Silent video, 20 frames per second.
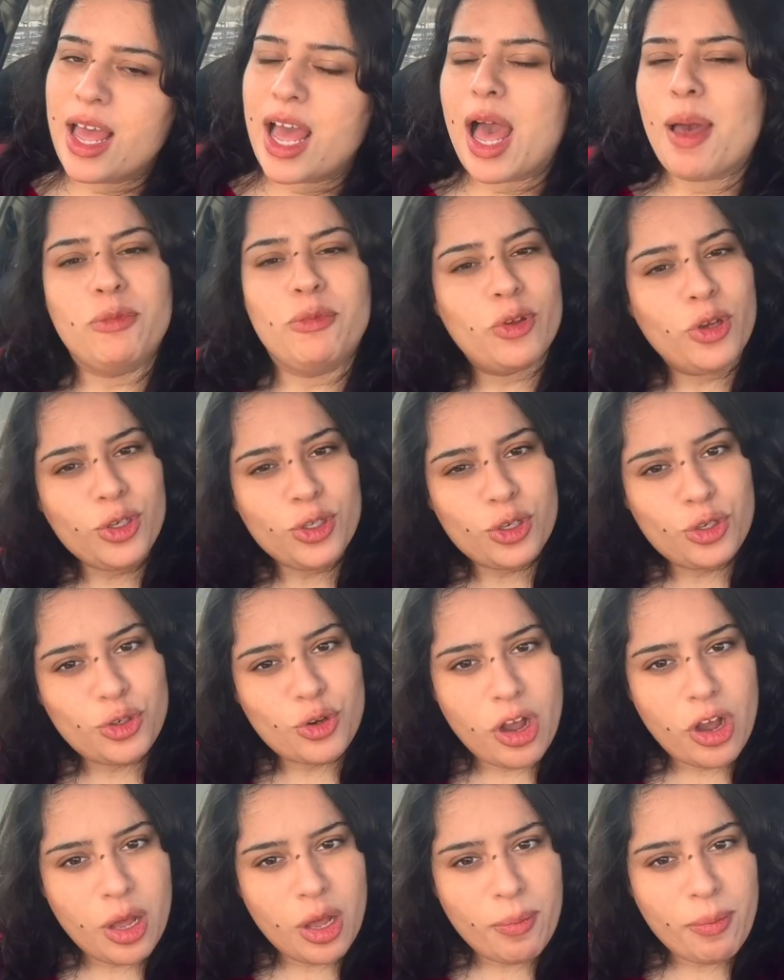I'm going to
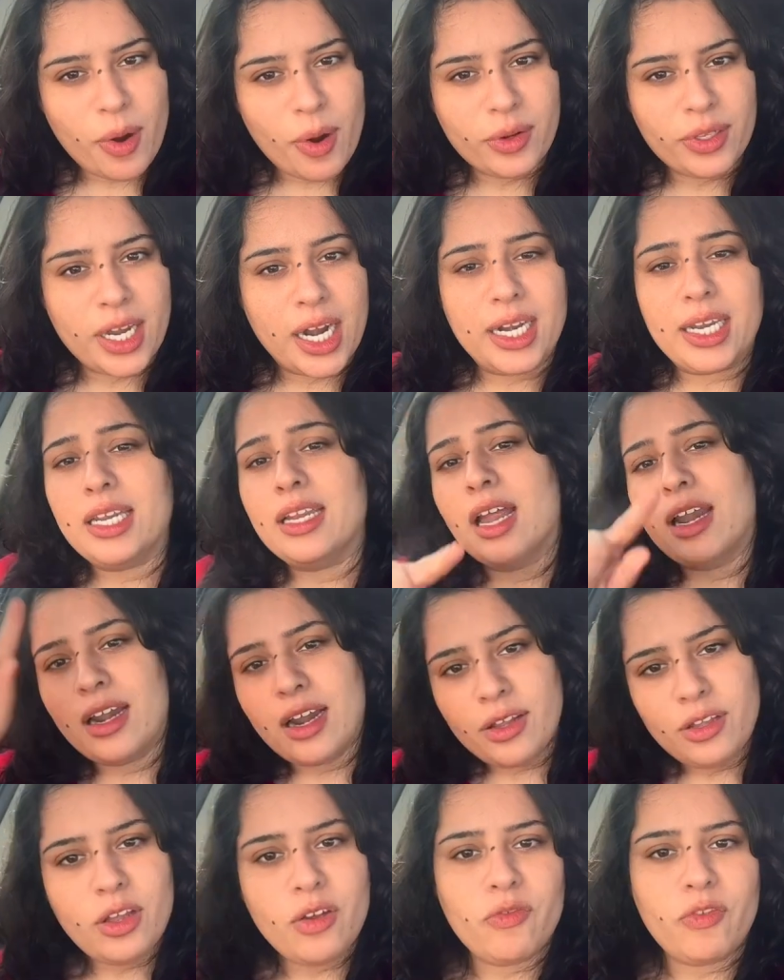talk about that in
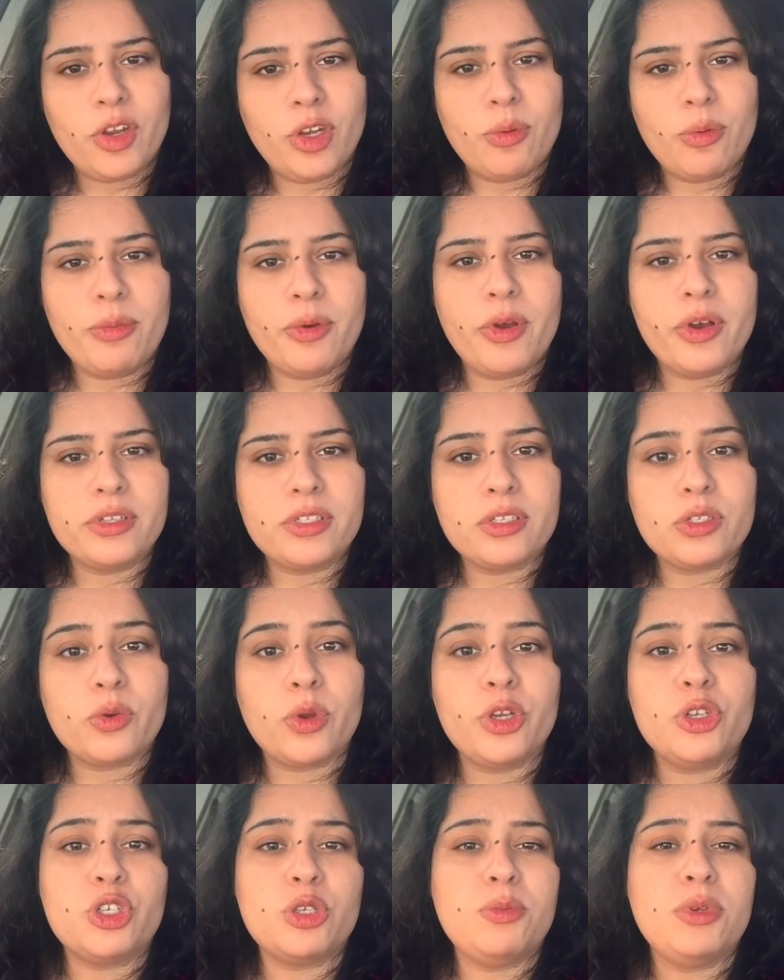another video because it's
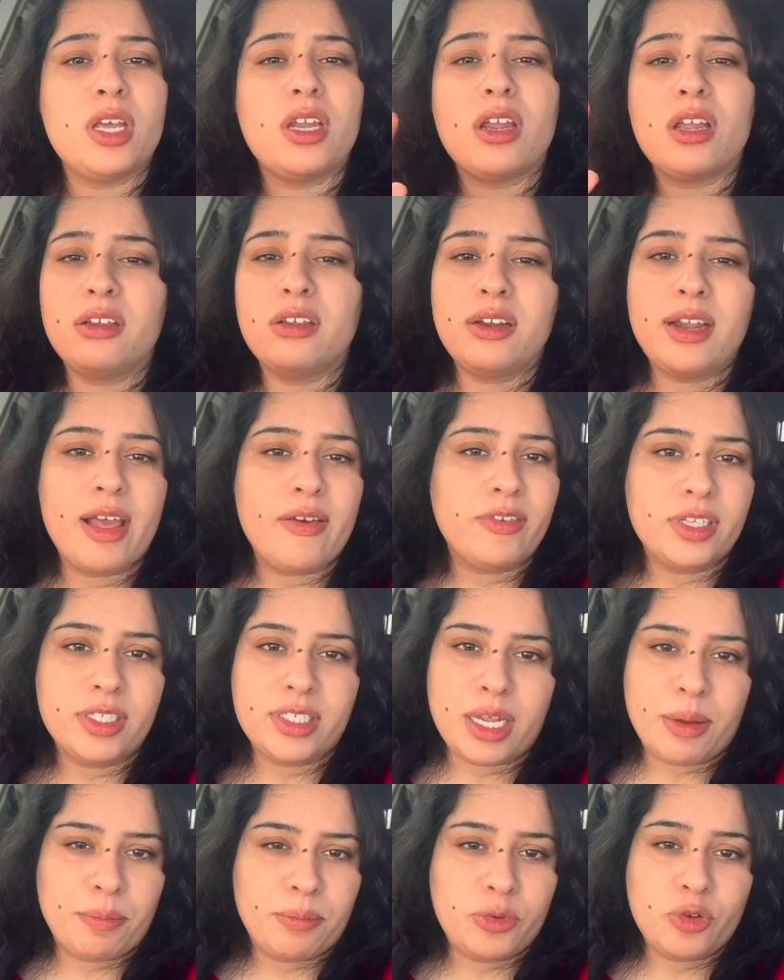going to be another level
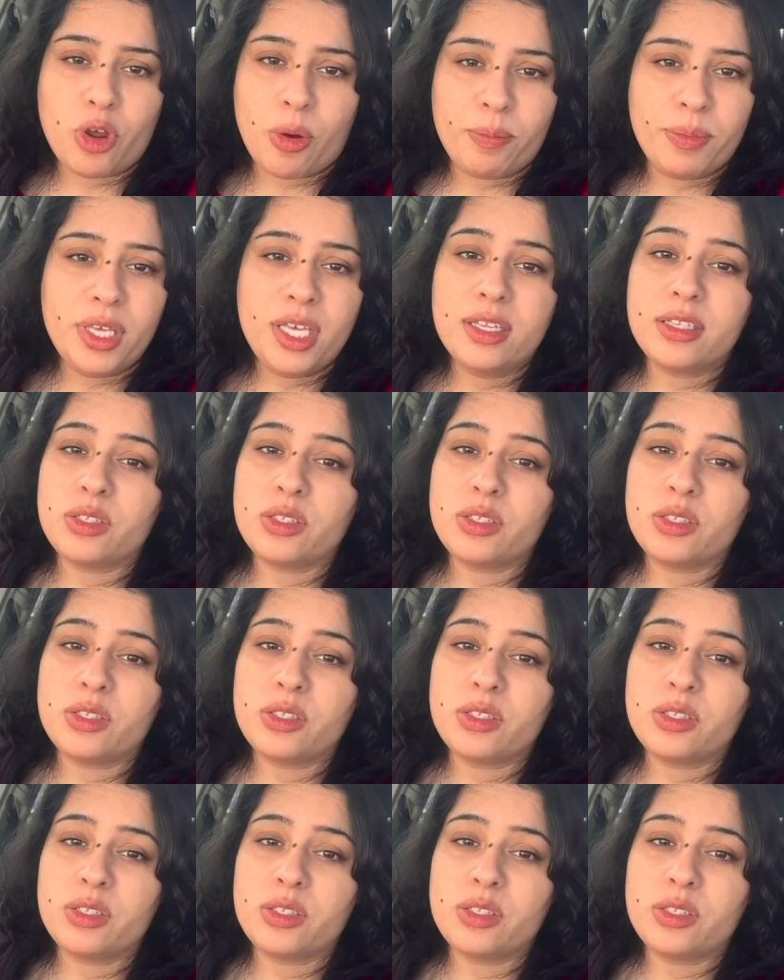topic.